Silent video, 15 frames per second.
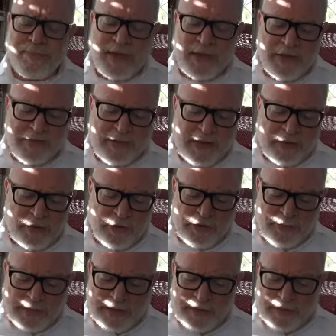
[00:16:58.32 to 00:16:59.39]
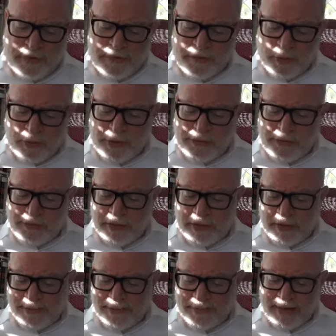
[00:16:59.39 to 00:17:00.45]
And Isaiah talks about different voices
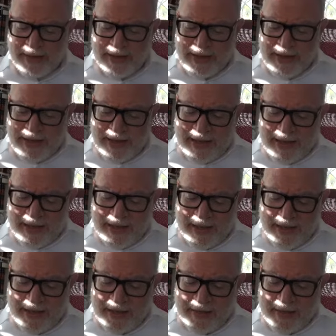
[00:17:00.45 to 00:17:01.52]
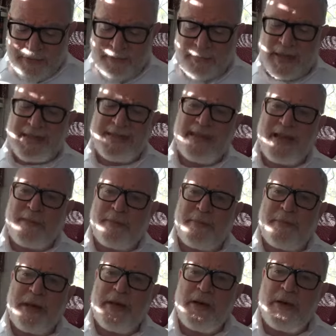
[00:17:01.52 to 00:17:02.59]
here. And by saying,
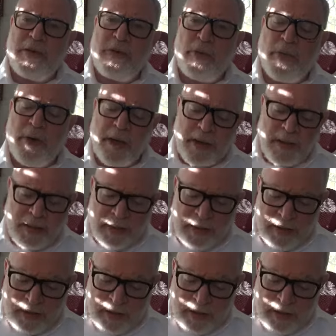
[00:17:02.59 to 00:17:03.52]
prepare the way,